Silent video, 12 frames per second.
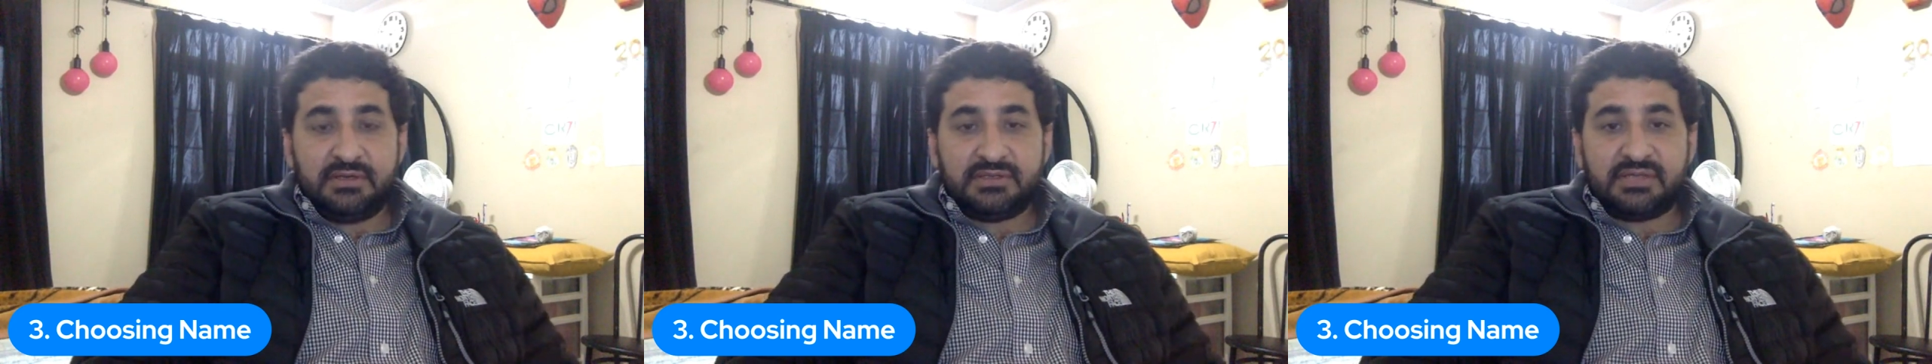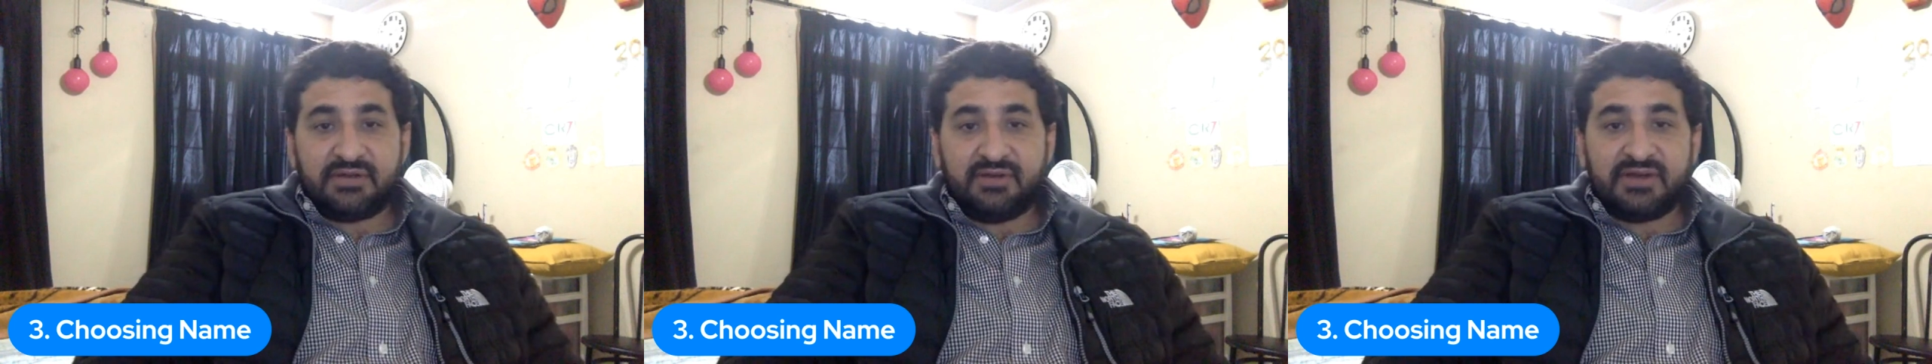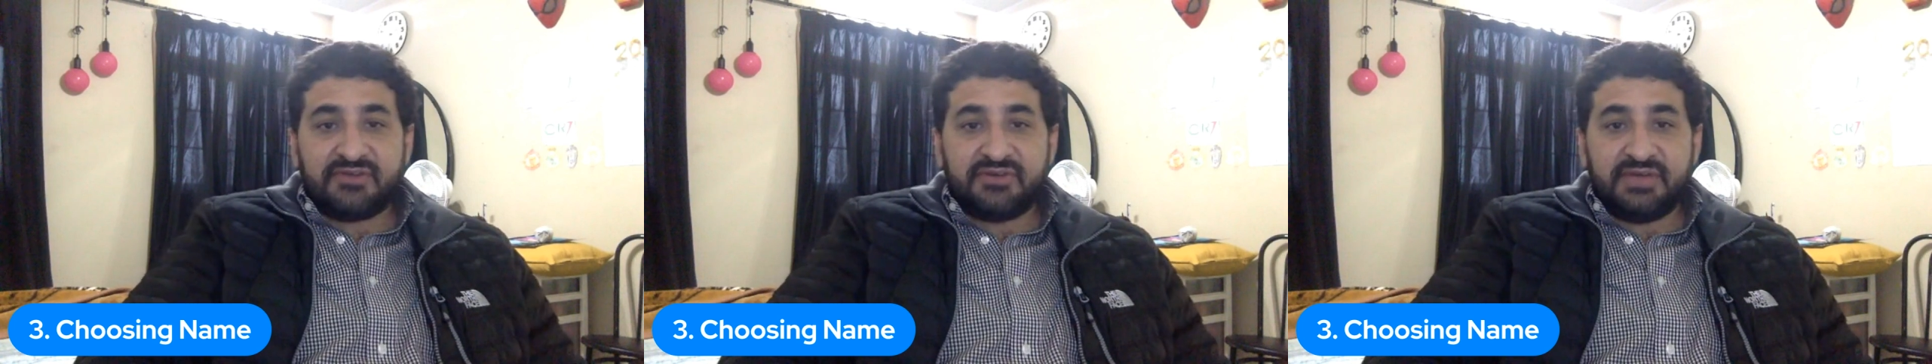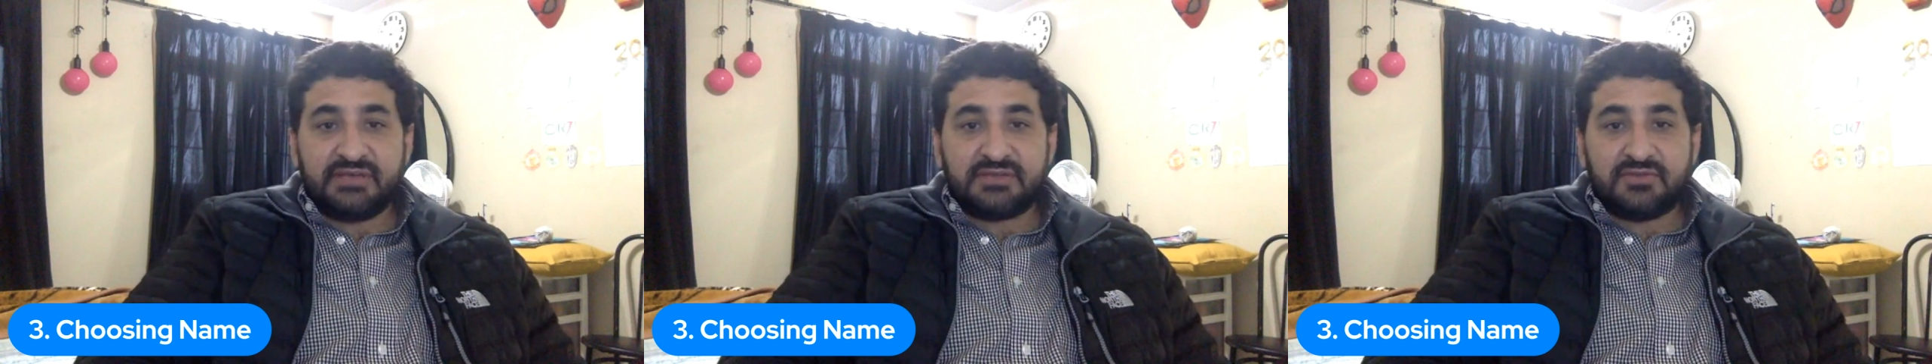
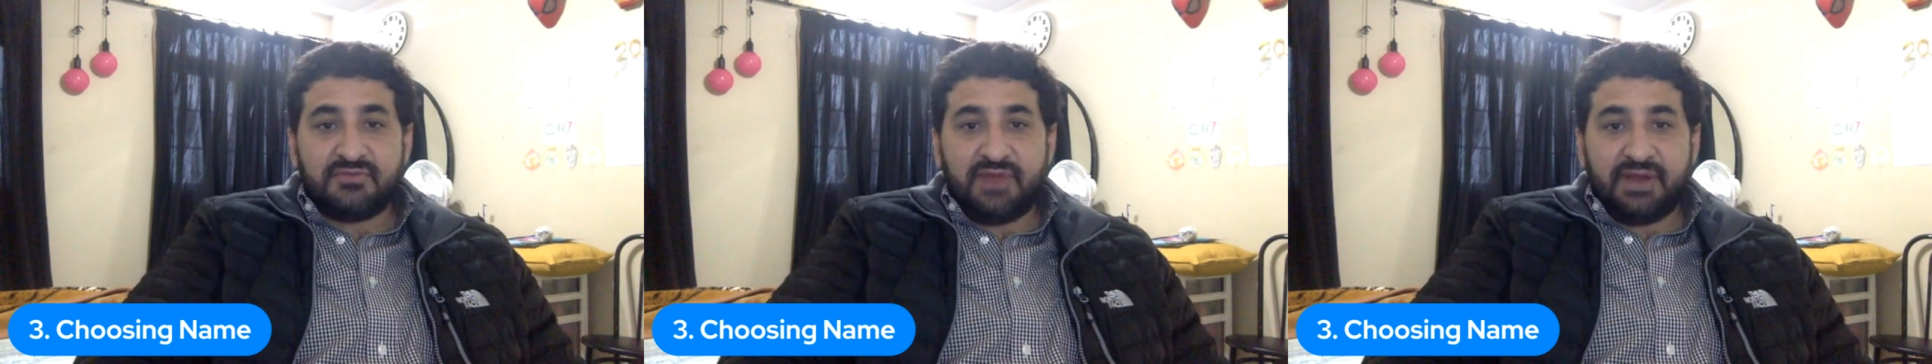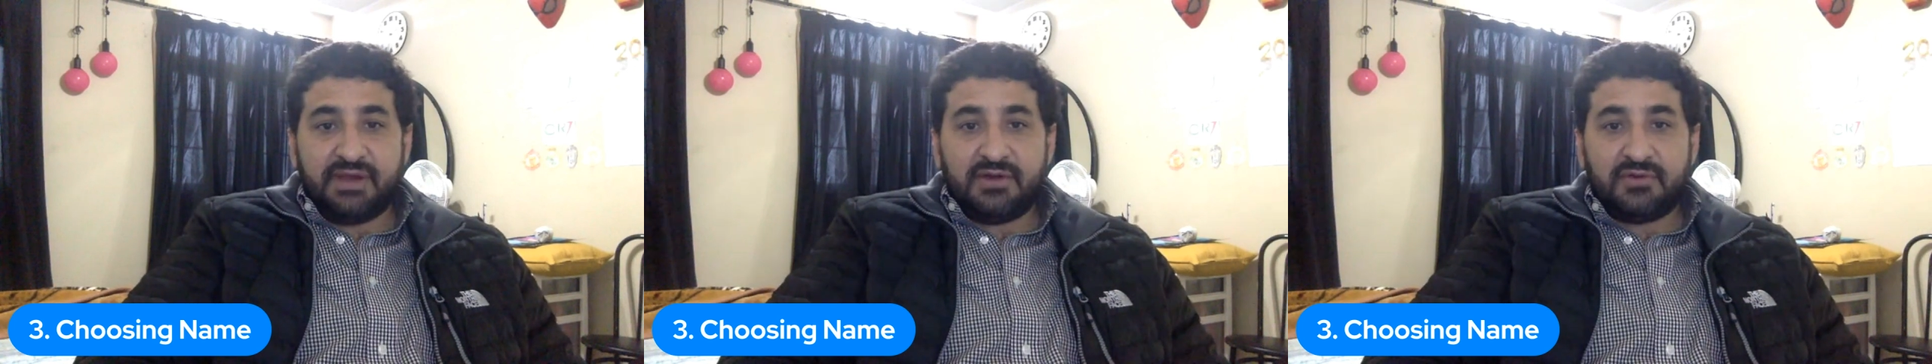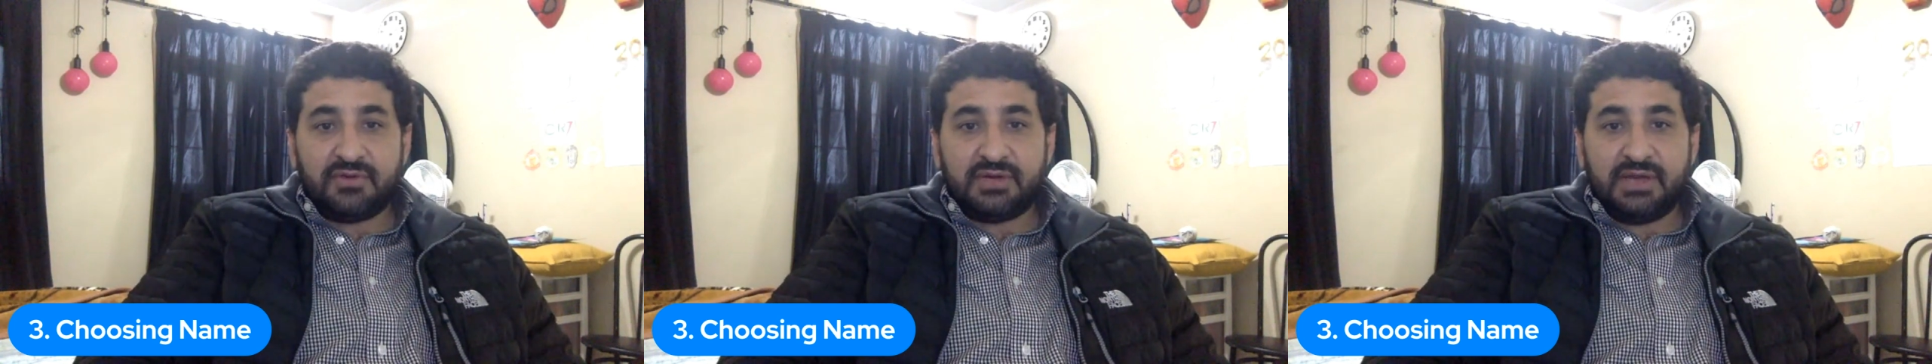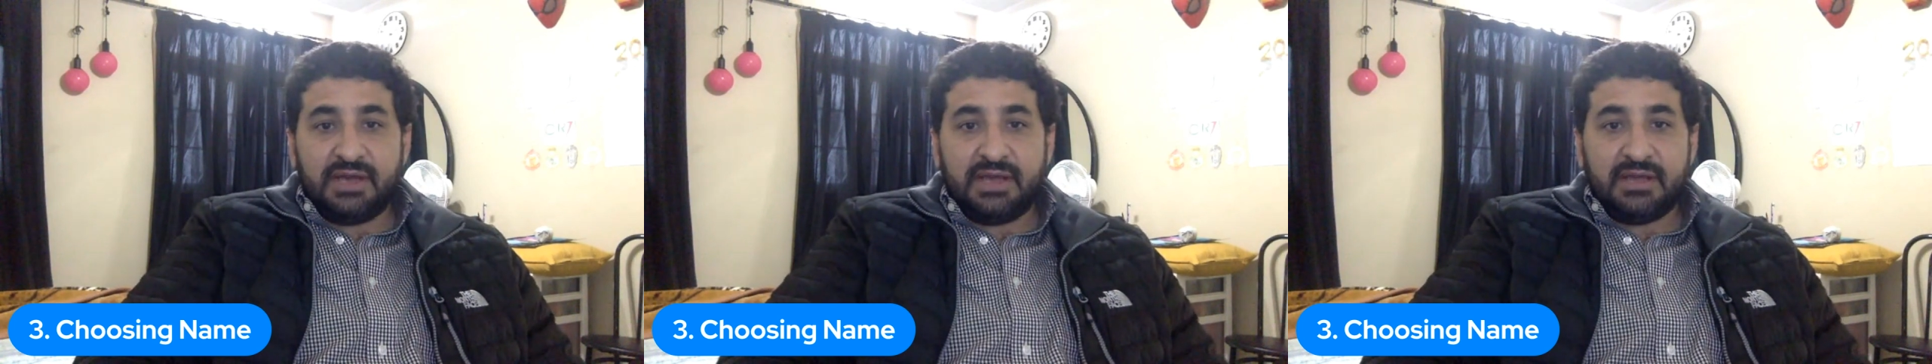directories to find out,
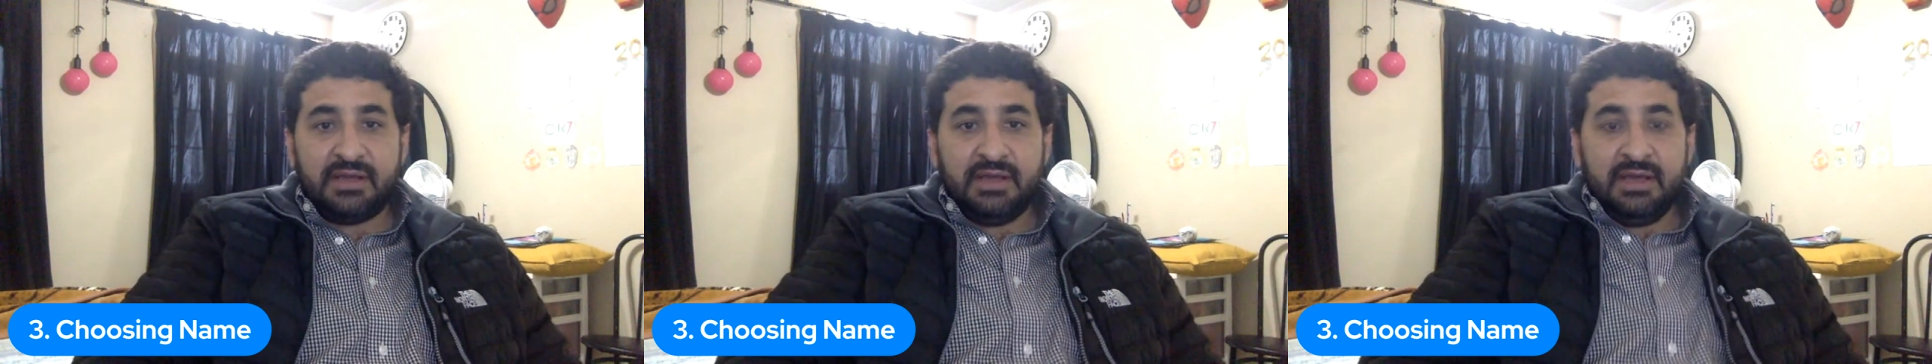like,